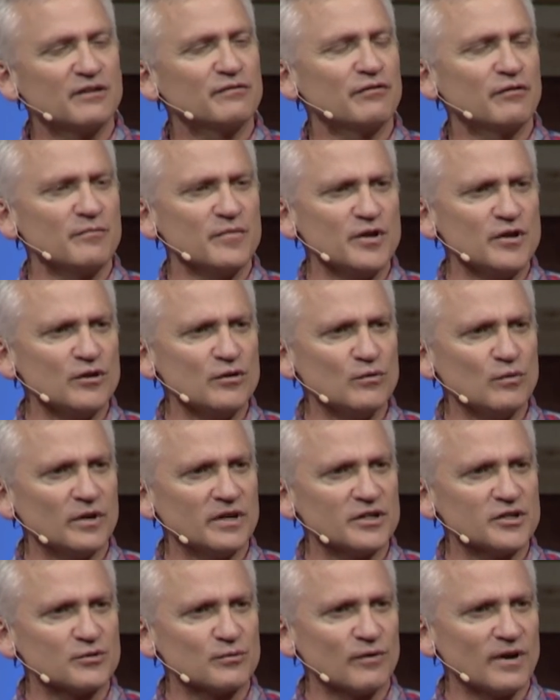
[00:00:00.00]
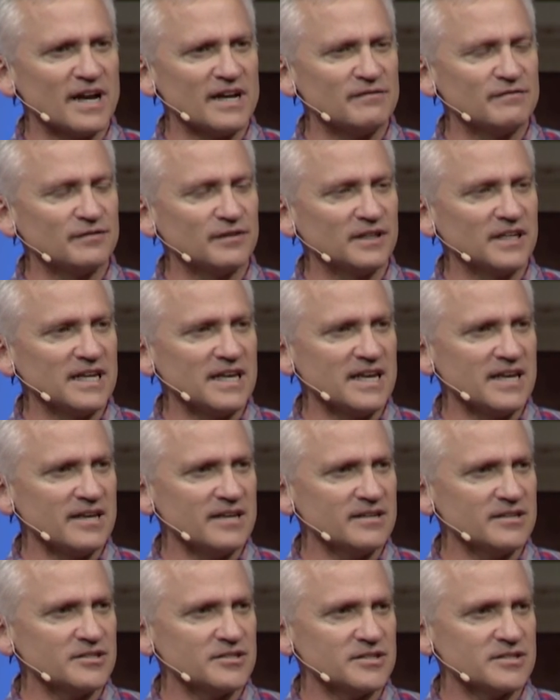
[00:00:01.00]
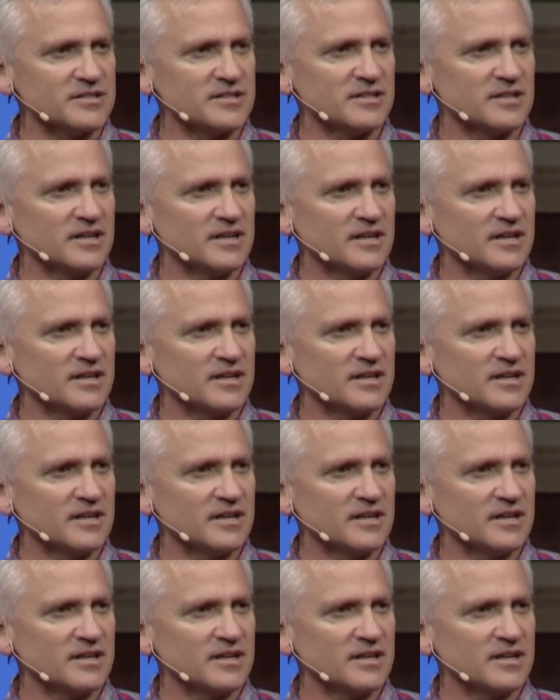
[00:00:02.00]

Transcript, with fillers: from you what is rightfully His.